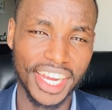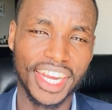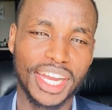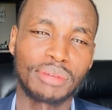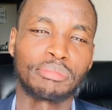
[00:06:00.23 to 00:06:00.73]

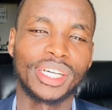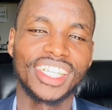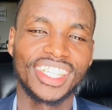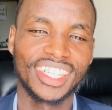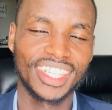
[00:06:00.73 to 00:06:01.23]

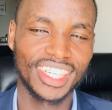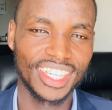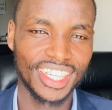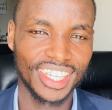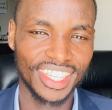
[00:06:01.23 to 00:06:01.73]
company
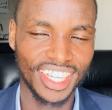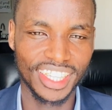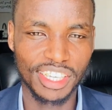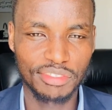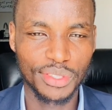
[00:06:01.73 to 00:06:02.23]
that
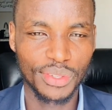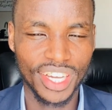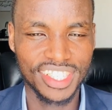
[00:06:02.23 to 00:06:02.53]
gives you that